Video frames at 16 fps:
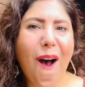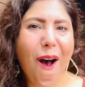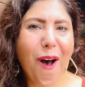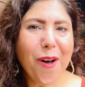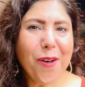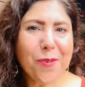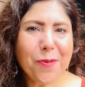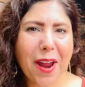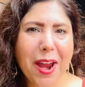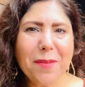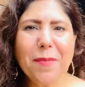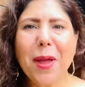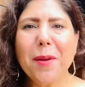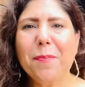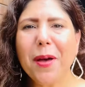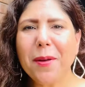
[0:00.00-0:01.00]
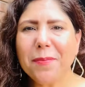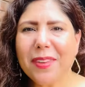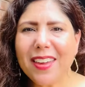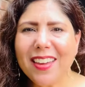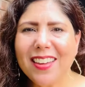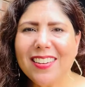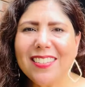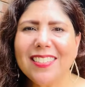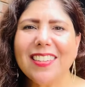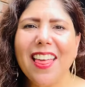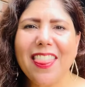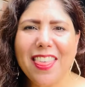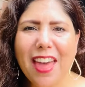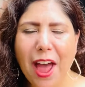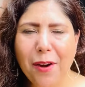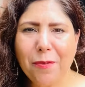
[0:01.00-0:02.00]
All right, my pumpkins,
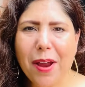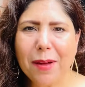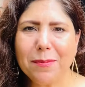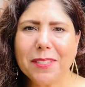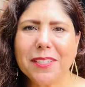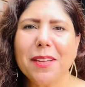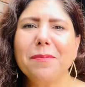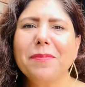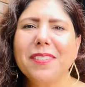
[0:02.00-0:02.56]
that wraps up